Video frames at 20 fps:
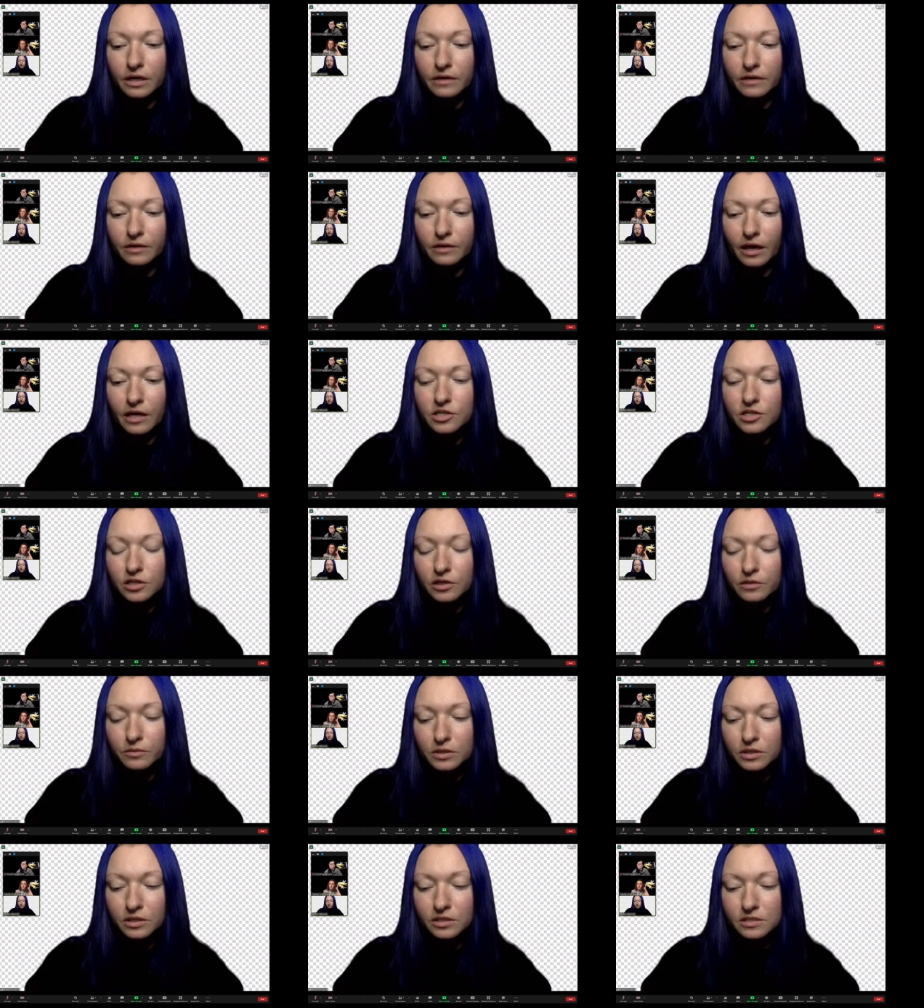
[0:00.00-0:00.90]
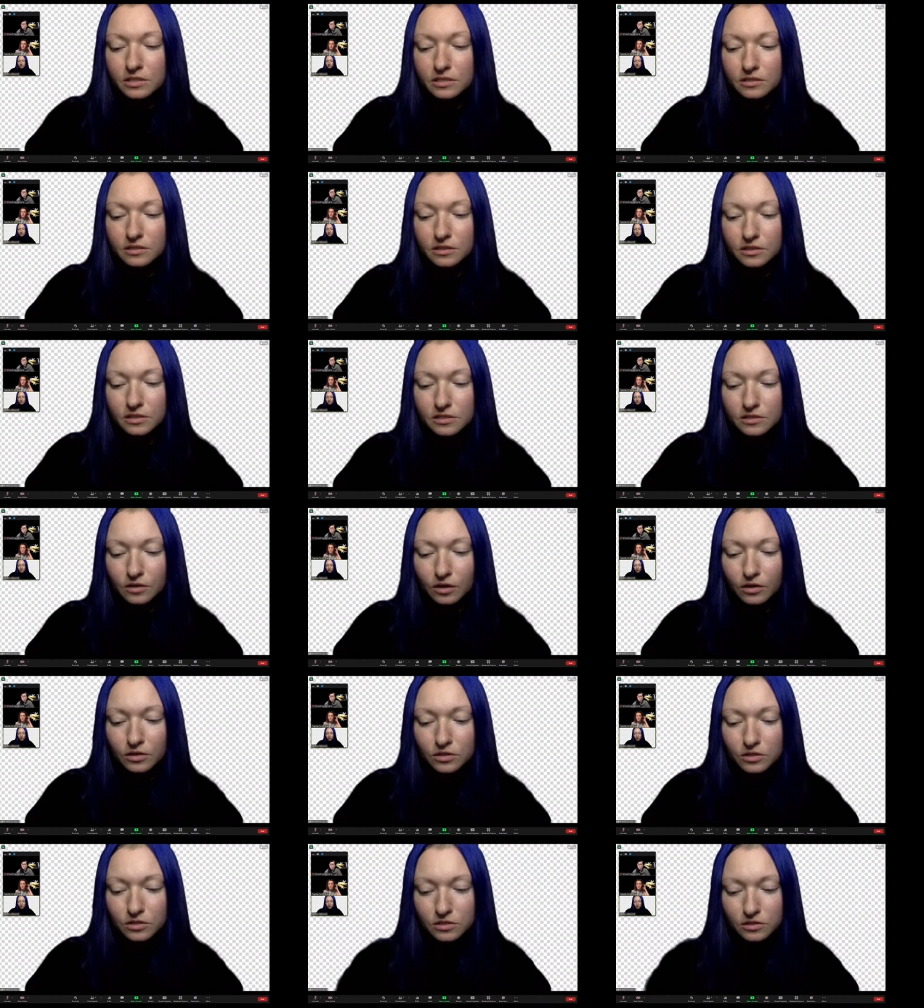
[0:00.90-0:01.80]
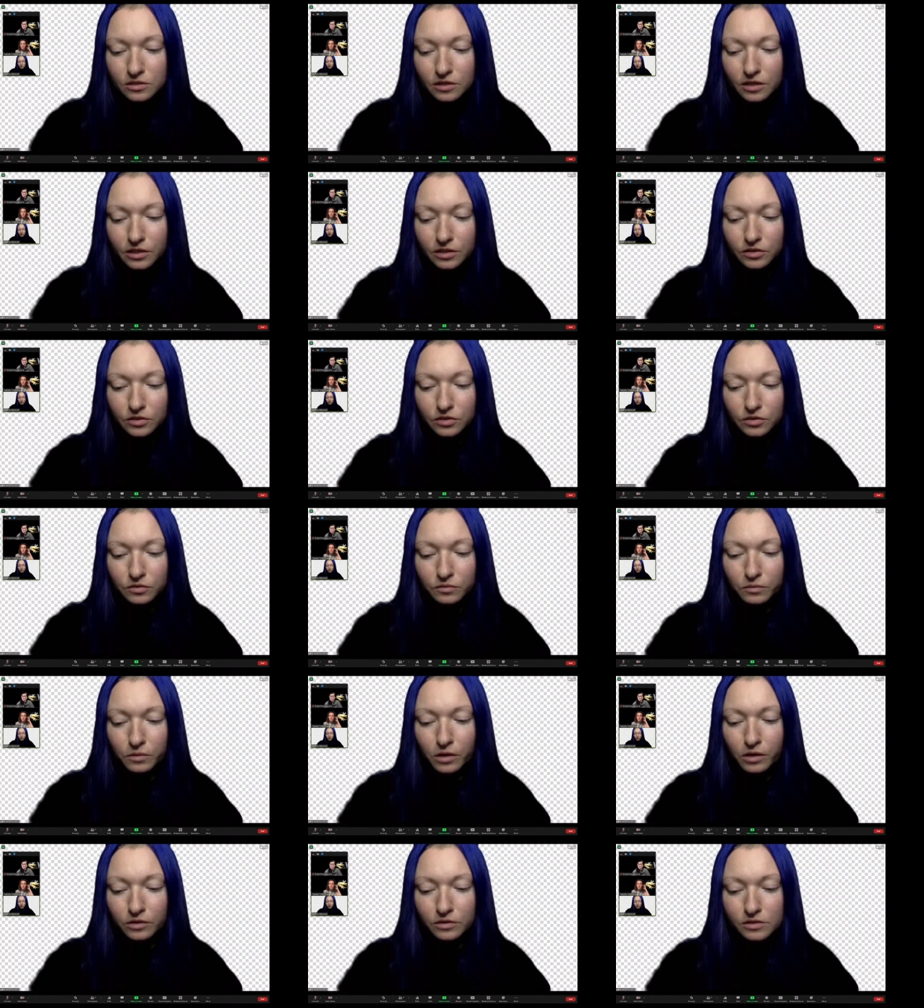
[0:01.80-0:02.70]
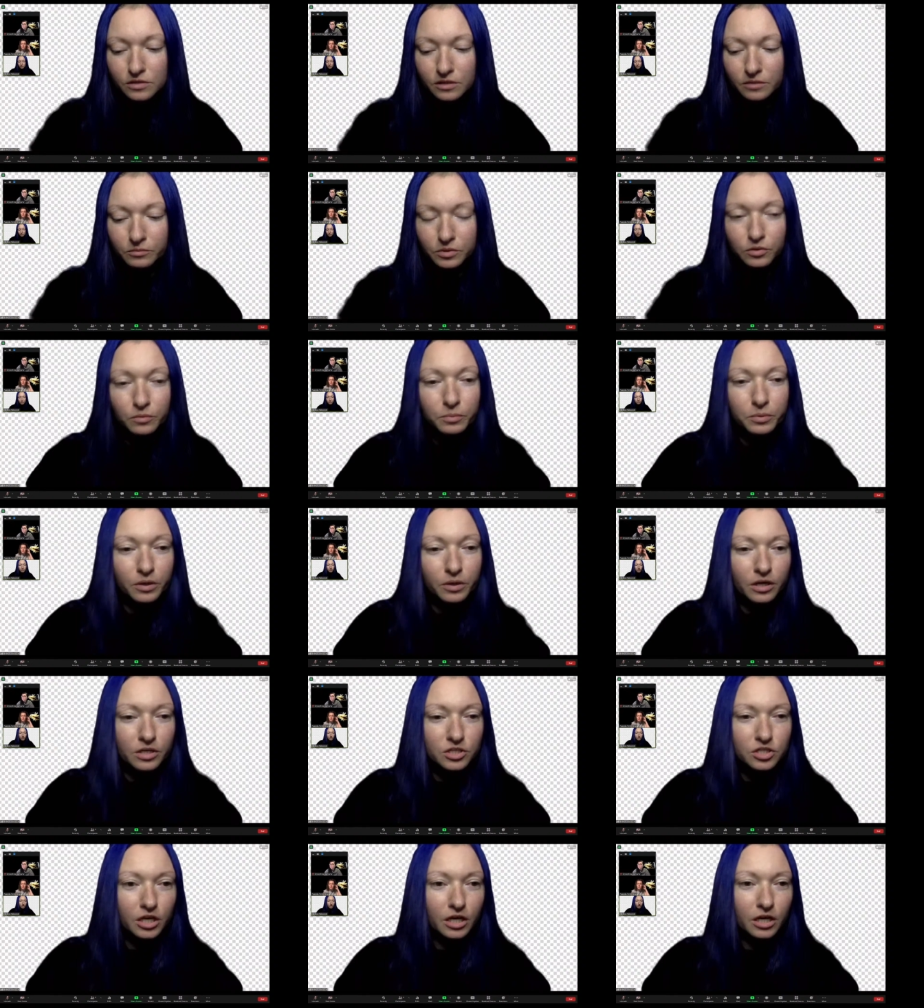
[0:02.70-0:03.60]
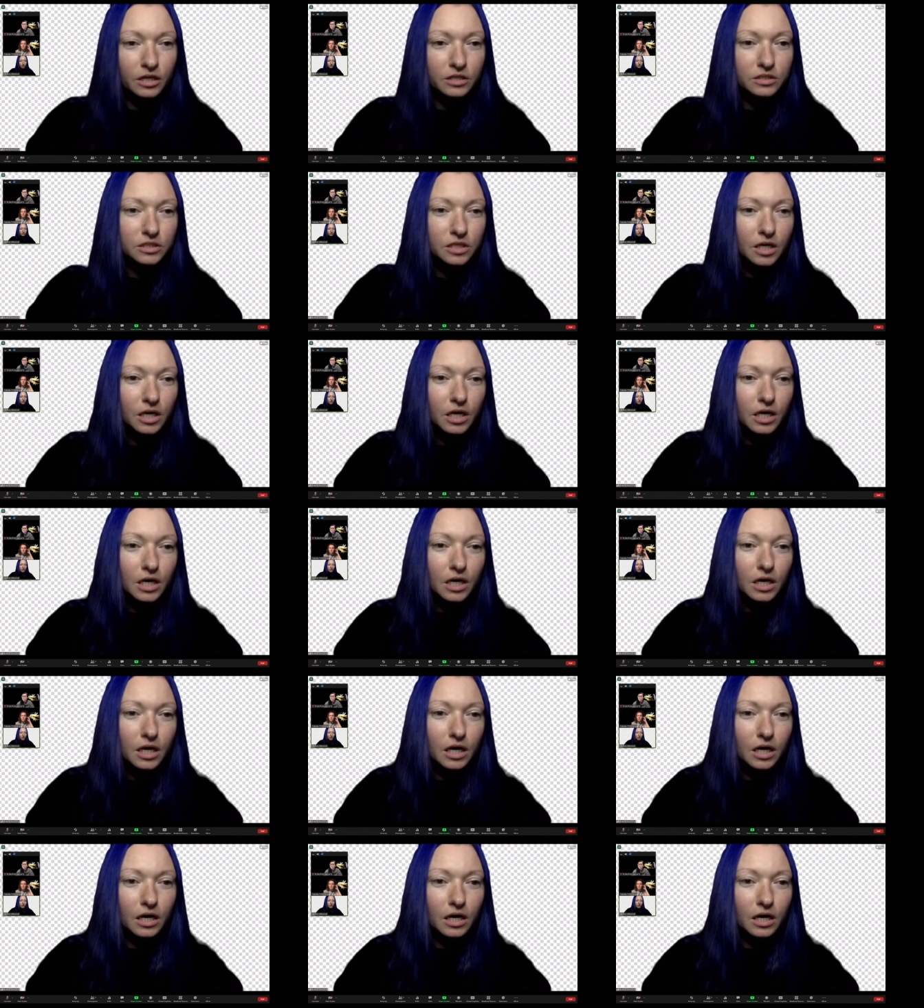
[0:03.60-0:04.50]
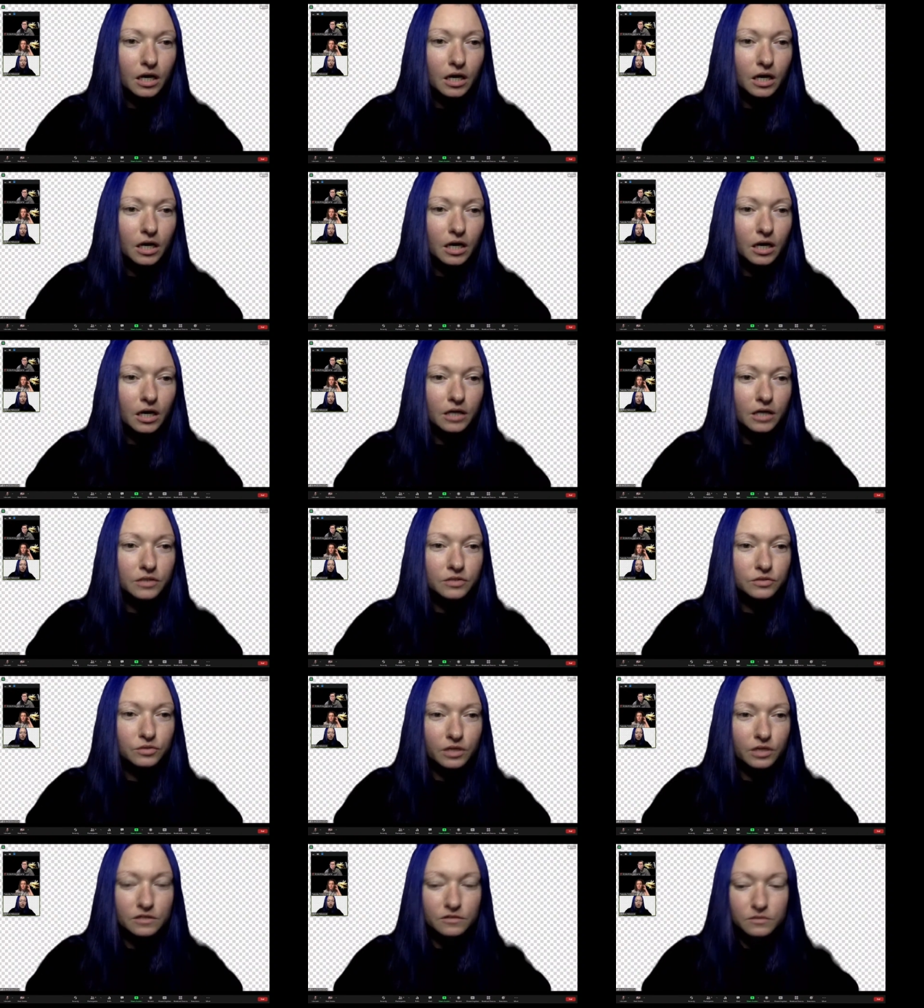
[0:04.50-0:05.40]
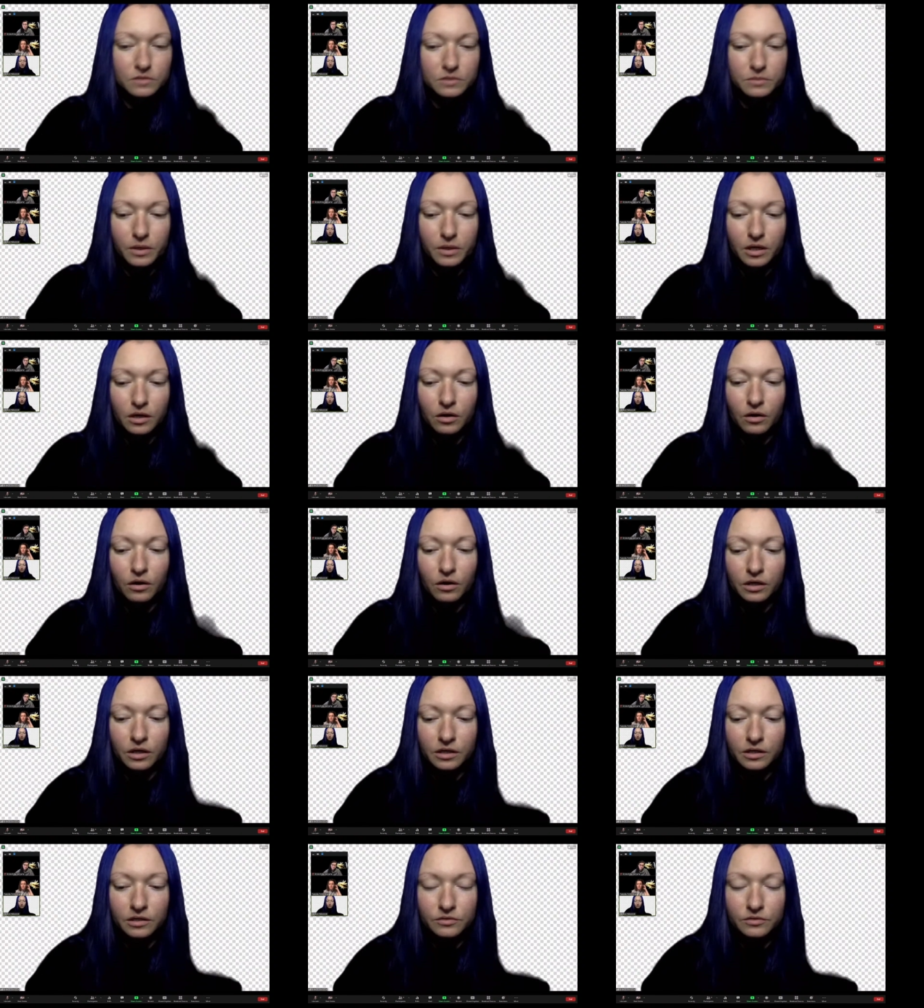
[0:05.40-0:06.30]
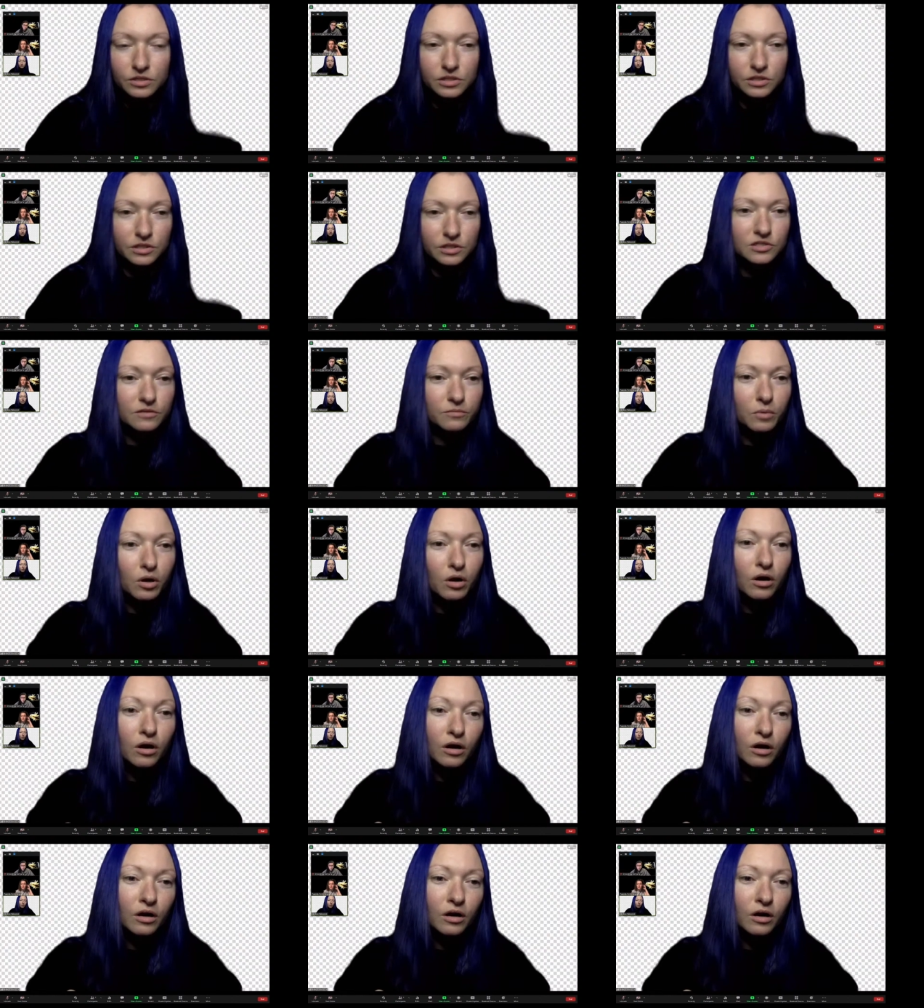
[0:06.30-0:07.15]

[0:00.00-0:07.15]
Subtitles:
And actually, we also started to work on some new project together with my colleague Lucia Jamoko,